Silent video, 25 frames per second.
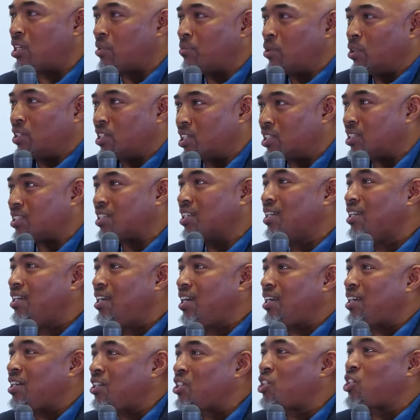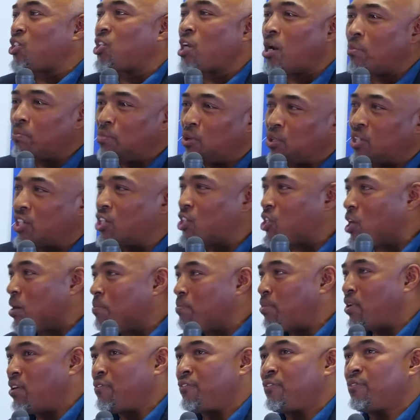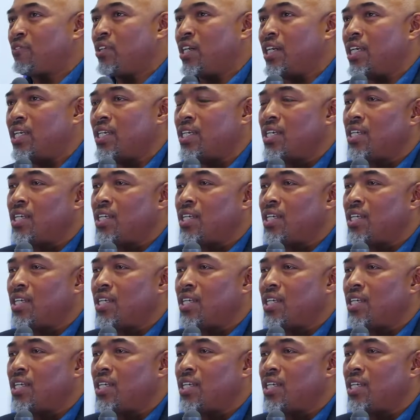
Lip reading: don't just jump on and jump off, right?